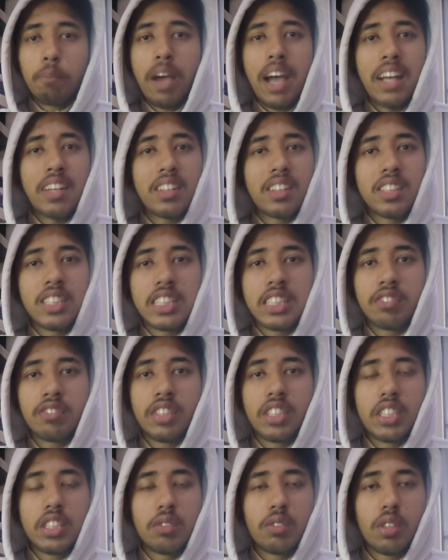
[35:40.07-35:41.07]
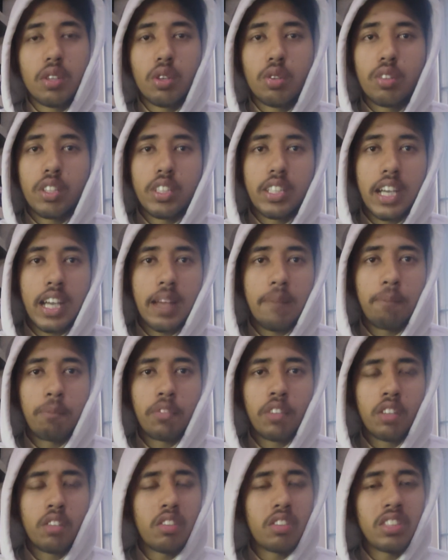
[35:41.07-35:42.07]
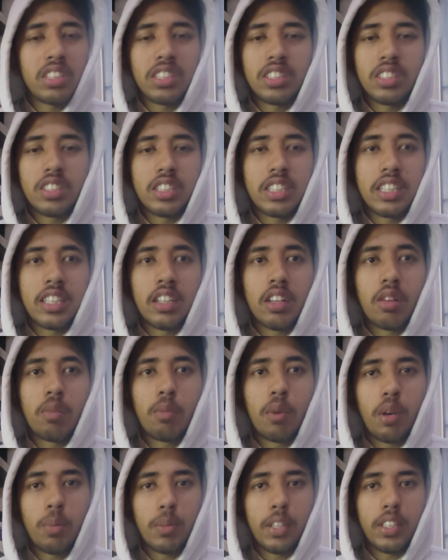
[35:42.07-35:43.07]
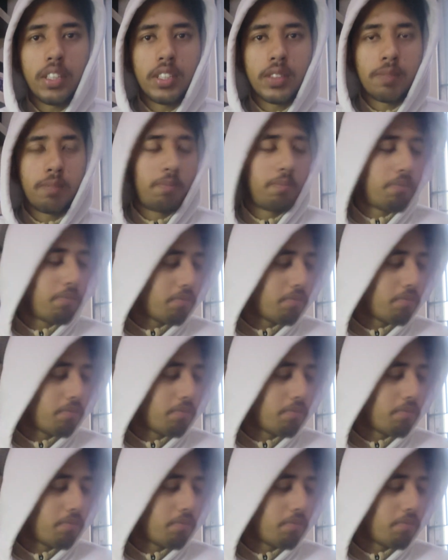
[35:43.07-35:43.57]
Patterns visible over time, not in a single moments.